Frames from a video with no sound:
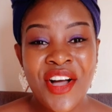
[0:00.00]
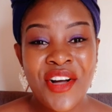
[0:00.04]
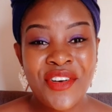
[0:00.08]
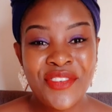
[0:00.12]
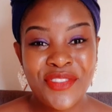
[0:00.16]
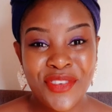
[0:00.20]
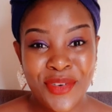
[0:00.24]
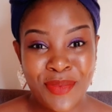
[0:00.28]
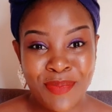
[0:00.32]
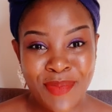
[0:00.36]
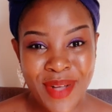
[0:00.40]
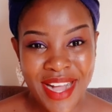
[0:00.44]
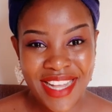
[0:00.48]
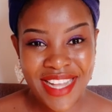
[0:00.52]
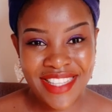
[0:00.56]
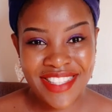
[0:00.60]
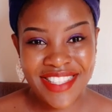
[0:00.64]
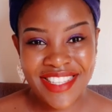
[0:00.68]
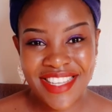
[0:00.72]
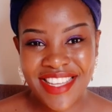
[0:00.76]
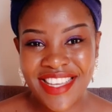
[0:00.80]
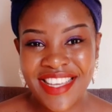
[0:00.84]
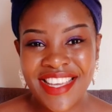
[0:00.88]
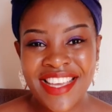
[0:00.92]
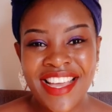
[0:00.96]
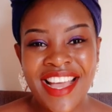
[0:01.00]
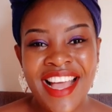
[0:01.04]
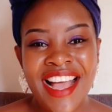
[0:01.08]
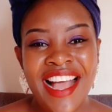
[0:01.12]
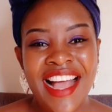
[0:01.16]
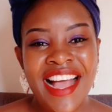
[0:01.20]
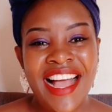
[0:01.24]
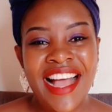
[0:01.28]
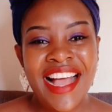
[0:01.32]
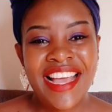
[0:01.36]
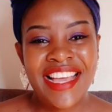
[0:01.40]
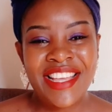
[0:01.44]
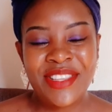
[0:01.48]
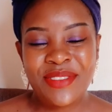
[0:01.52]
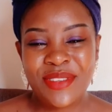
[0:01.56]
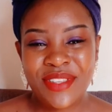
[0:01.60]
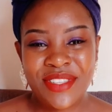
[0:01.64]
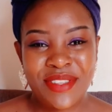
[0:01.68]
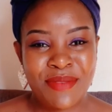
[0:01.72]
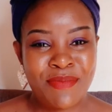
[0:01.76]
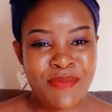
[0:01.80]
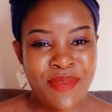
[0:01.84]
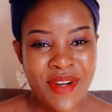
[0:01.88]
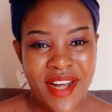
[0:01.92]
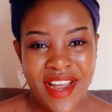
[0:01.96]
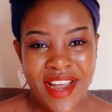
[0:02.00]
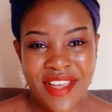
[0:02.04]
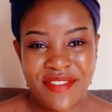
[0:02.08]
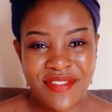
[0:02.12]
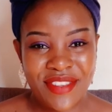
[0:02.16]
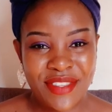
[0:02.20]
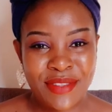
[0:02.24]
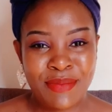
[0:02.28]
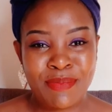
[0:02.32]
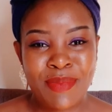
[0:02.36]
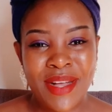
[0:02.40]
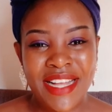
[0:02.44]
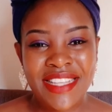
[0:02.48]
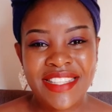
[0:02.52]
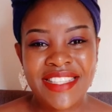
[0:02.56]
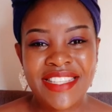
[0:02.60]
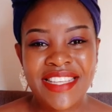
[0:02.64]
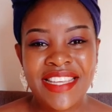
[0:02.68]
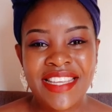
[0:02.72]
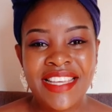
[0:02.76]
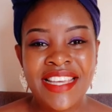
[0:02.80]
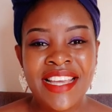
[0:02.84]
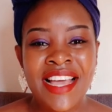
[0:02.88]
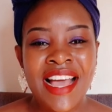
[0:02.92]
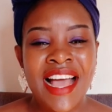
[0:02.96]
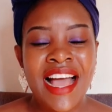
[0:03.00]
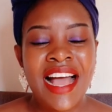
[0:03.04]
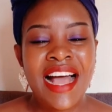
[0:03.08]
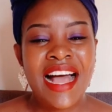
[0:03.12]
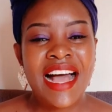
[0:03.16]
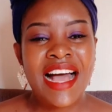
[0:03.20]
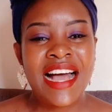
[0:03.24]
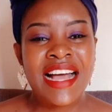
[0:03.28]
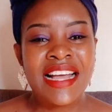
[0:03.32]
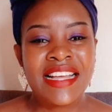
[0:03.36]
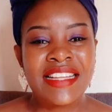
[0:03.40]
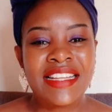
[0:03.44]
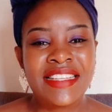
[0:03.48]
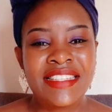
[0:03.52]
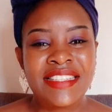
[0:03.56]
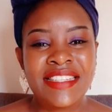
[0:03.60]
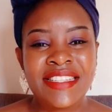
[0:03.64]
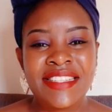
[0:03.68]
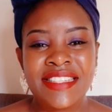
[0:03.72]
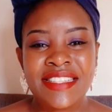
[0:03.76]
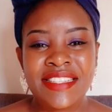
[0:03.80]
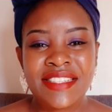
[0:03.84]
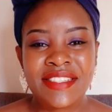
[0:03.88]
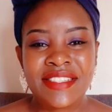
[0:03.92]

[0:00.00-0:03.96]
for party, it was a private party and